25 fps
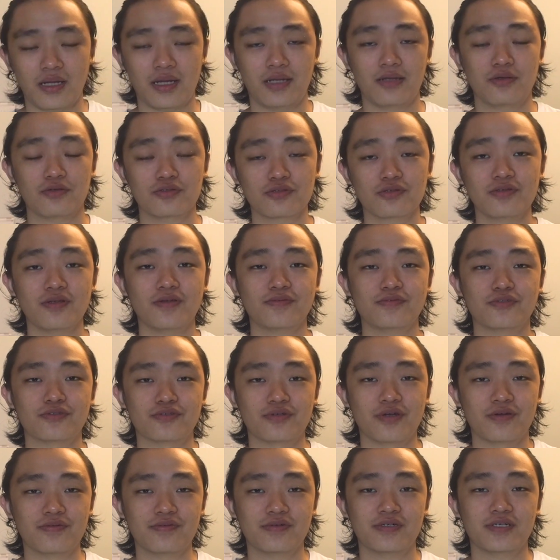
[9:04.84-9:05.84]
I also love to
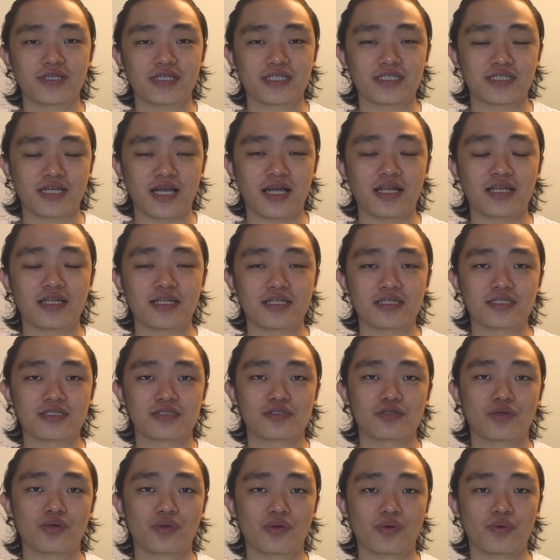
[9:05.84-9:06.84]
travel in Thailand,
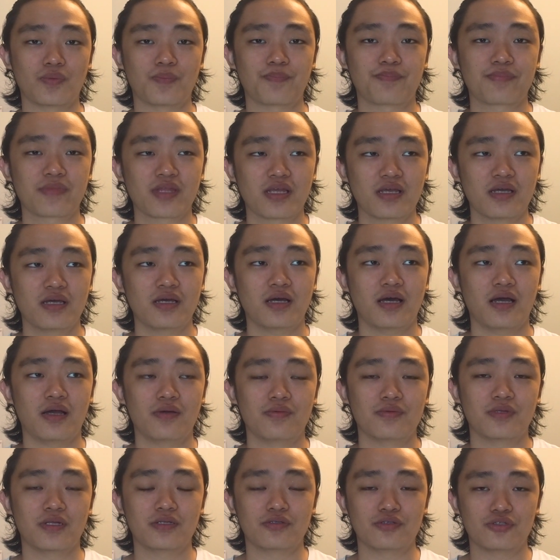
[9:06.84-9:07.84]
so I
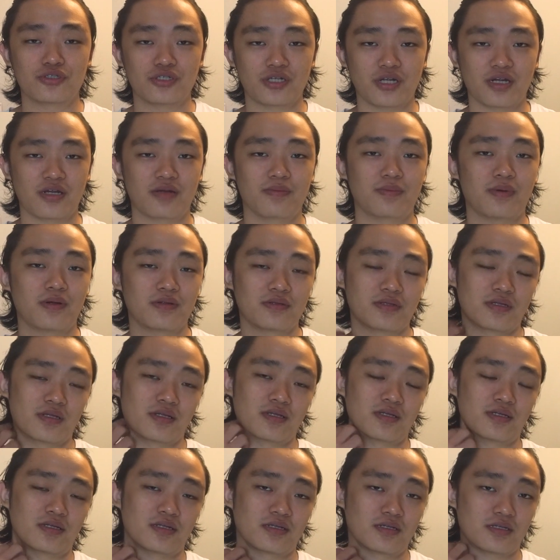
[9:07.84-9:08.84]
would like to share about
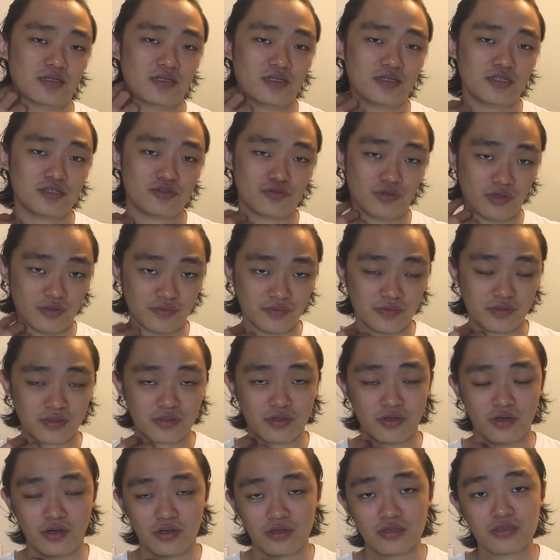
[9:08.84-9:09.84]
the travel
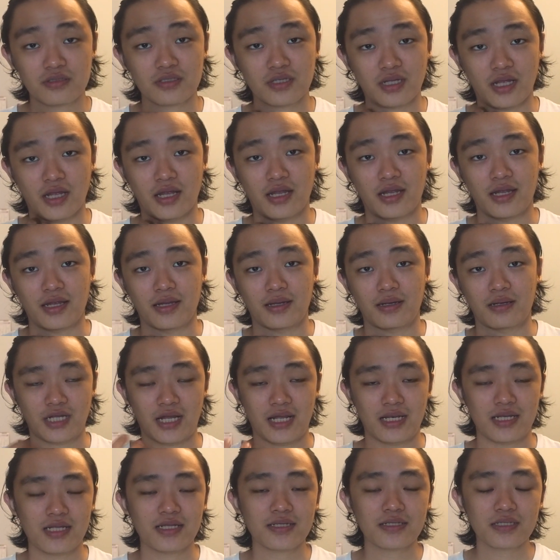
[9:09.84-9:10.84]
costs in
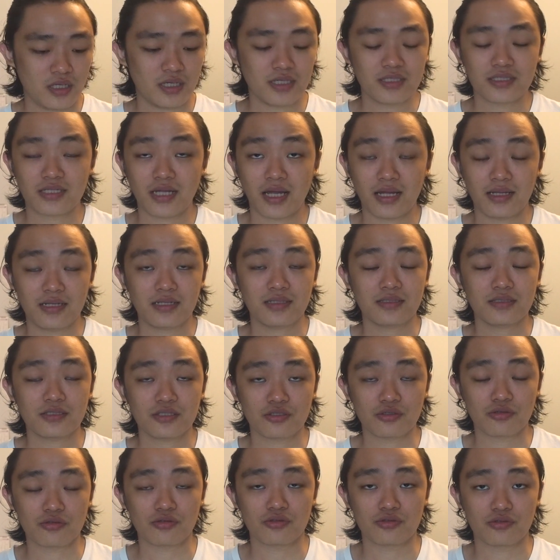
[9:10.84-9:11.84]
Thailand. In Thailand,
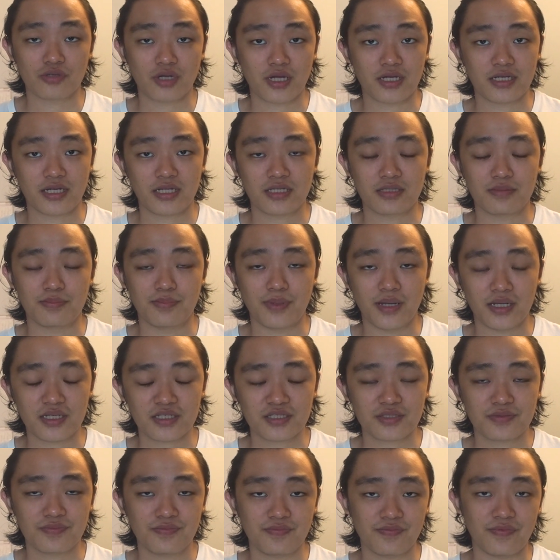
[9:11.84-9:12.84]
you can take the
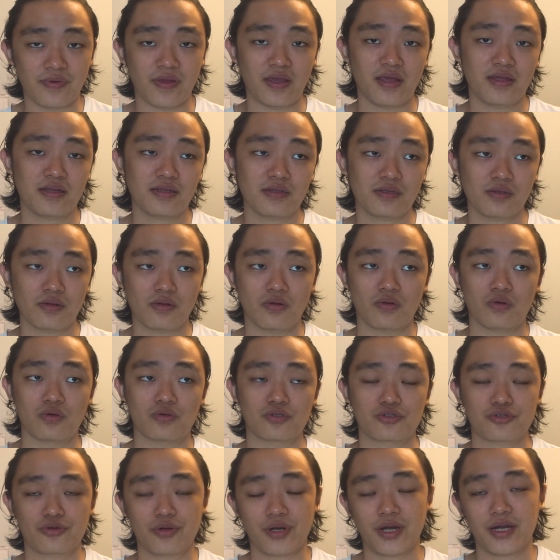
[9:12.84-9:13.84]
bus, van, or
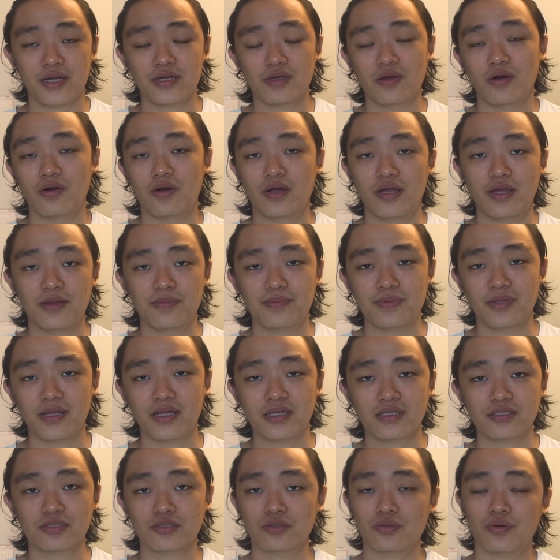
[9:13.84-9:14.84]
train, or
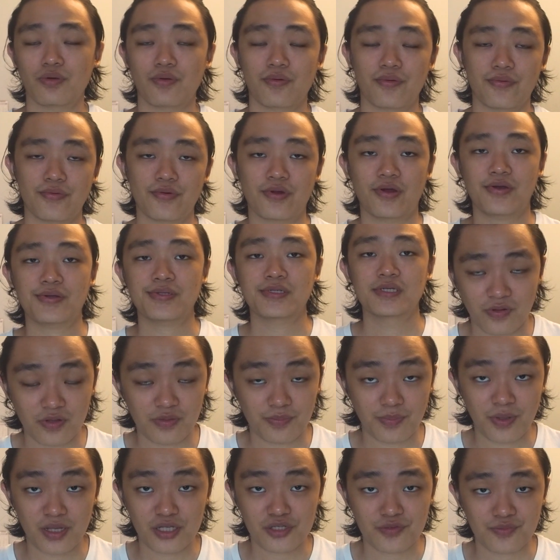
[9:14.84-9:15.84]
airplane to go around. For the
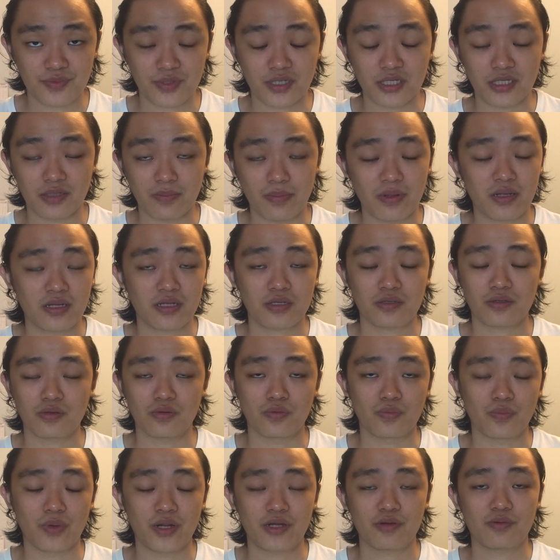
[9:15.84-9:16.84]
bus fee, depending
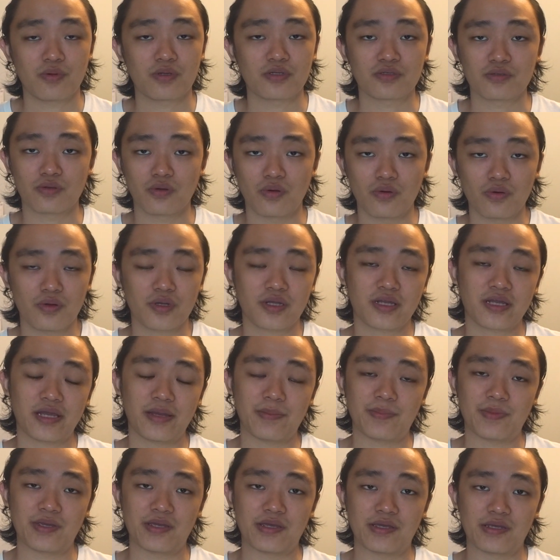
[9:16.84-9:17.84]
on where you want to go, it
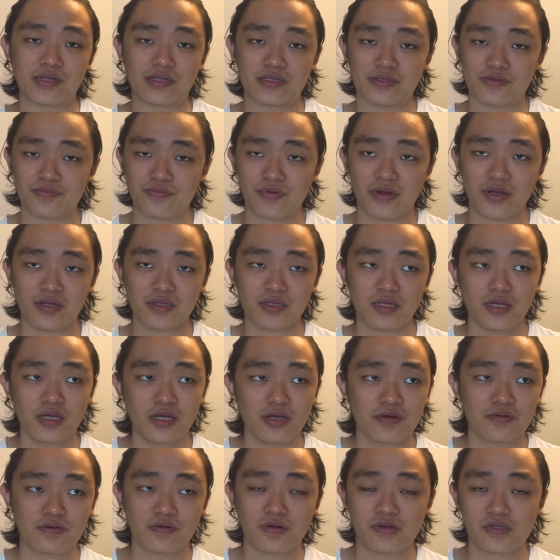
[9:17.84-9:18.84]
can be different.
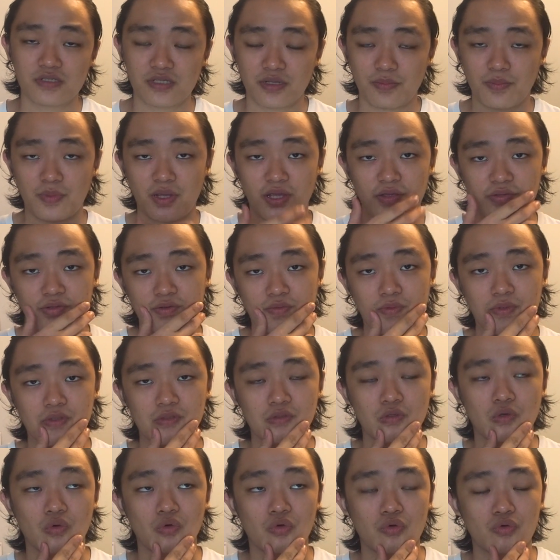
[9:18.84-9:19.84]
For example, if you want to
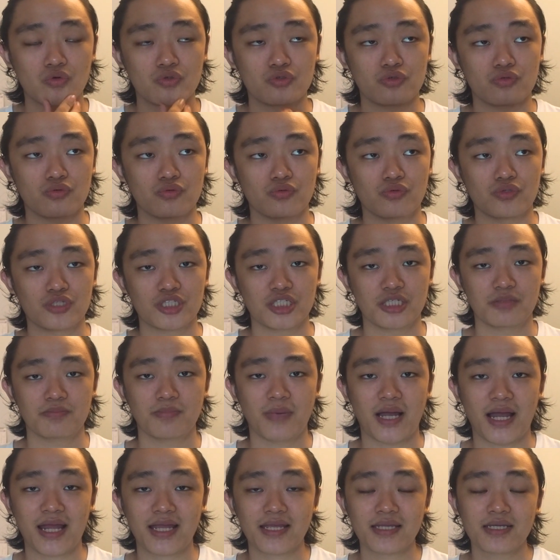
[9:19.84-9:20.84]
go to Chiang
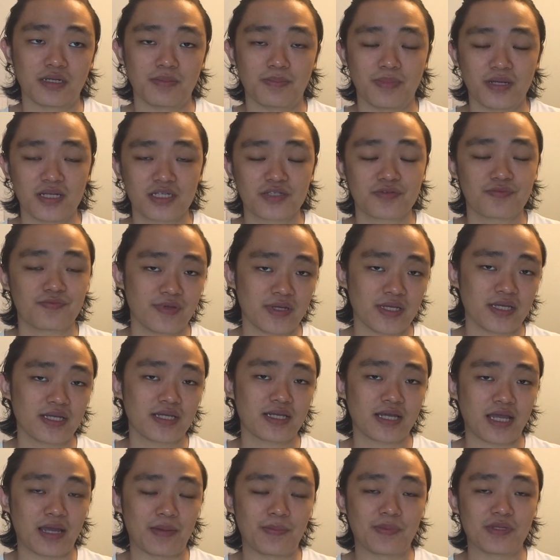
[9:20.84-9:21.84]
Mai, the bus fee
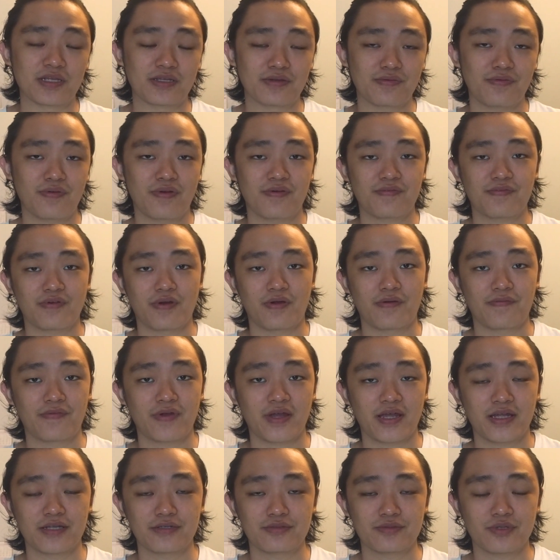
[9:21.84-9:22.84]
can be different from
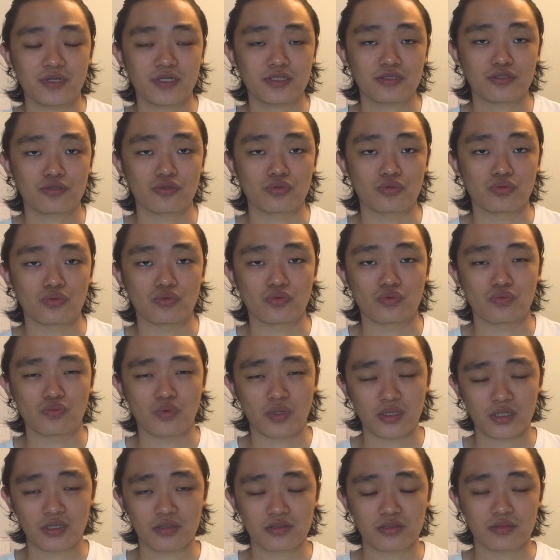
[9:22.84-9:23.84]
500 to
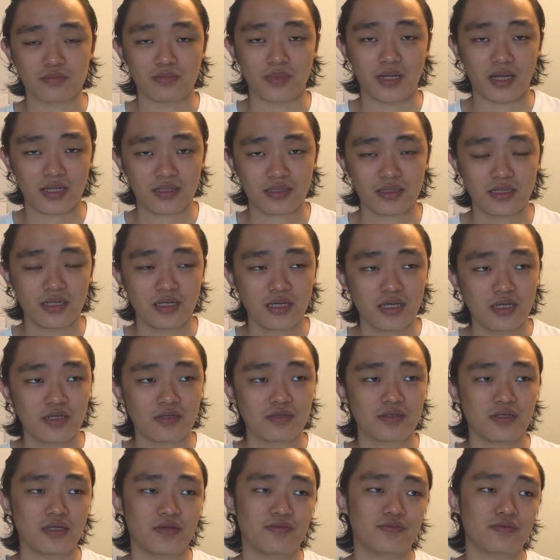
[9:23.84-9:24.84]
1000 baht.
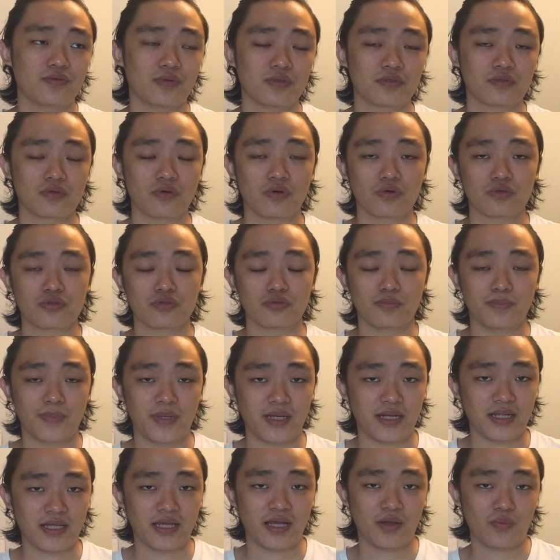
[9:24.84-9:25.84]
If you want to go to
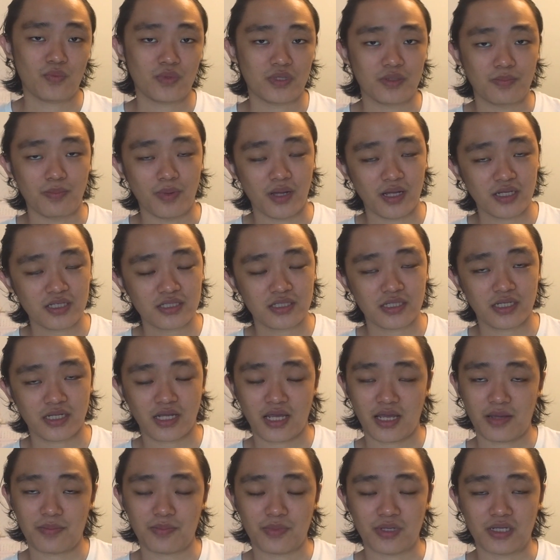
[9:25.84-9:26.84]
Pattaya with the bus, it
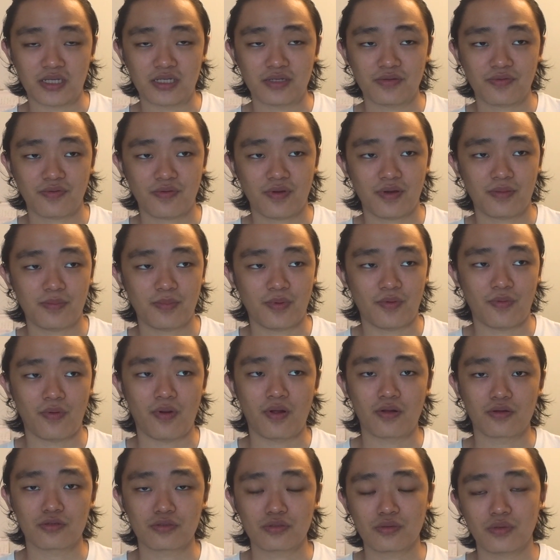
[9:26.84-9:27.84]
can be different,
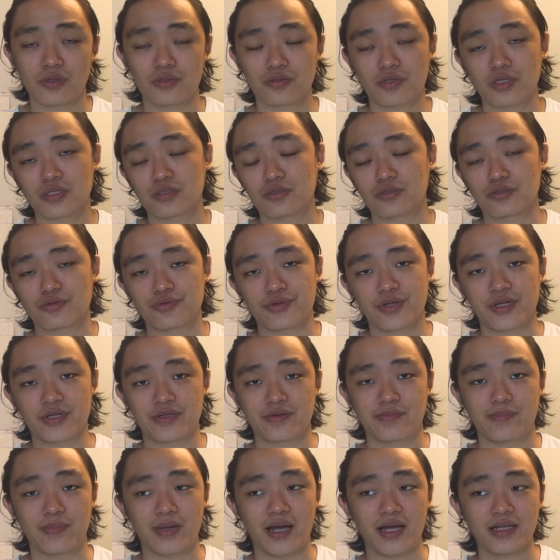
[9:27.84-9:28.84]
around 200 to
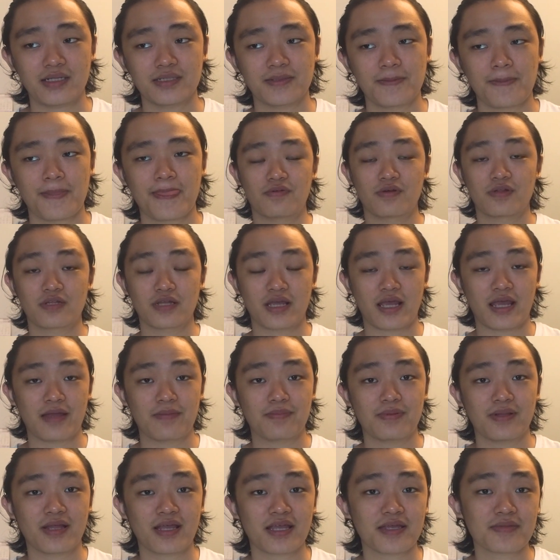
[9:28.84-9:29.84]
300 baht. For the
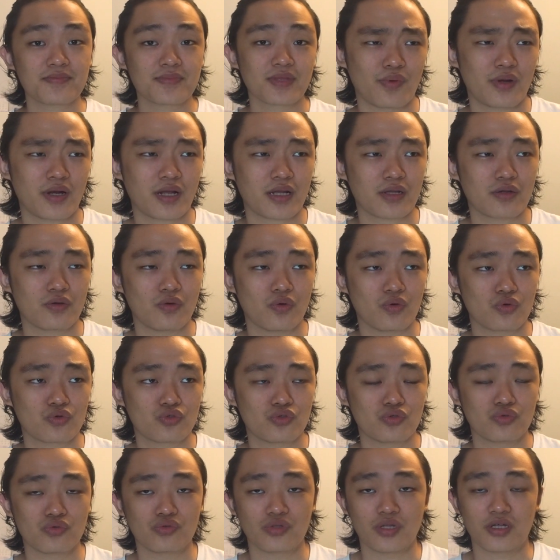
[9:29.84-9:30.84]
airplane, when I go
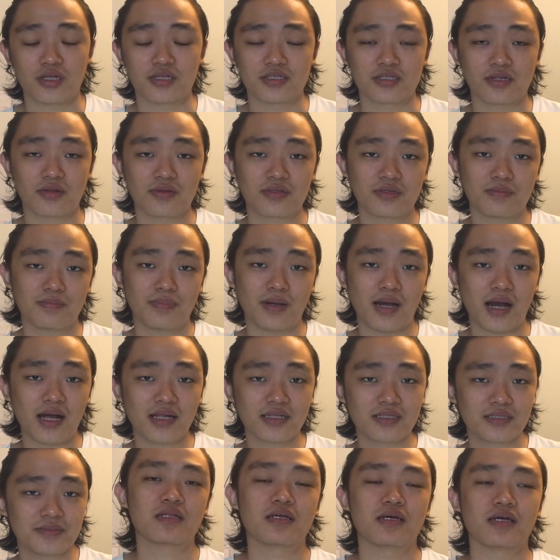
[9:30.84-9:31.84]
to the southern
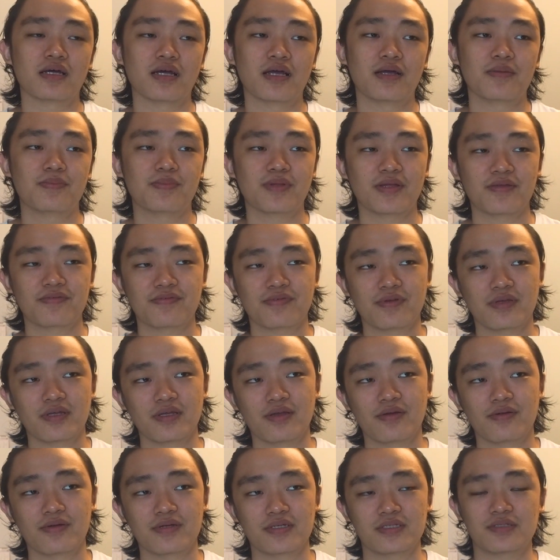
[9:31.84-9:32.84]
part, the airplane fee
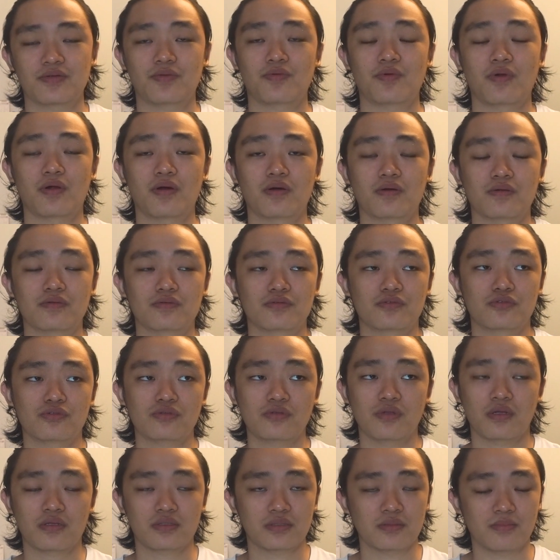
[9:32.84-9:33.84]
is around
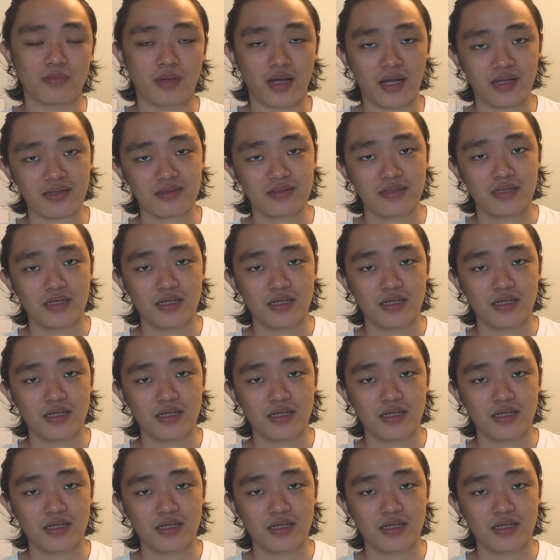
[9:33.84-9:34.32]
2000 baht.